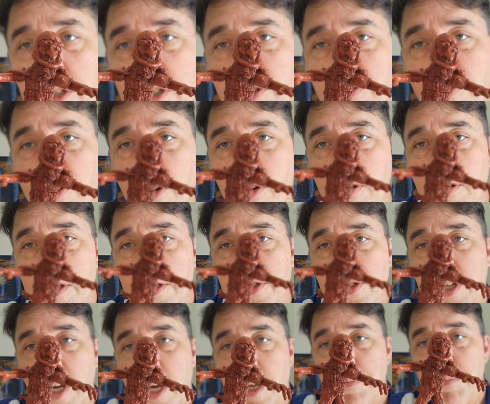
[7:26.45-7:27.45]
Douglas
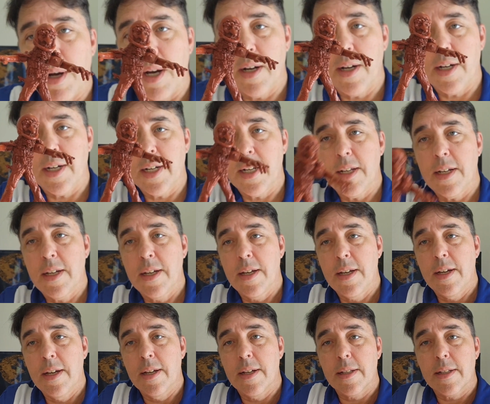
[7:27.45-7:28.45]
fir and Scott
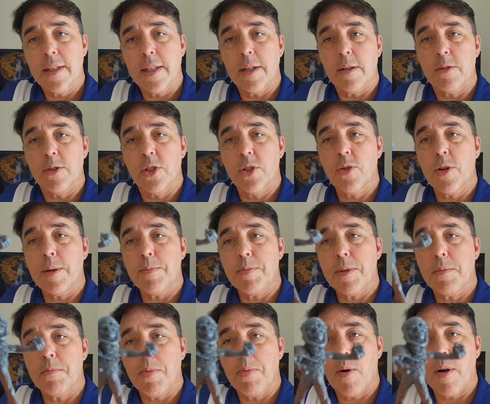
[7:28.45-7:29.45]
pine. They're stripped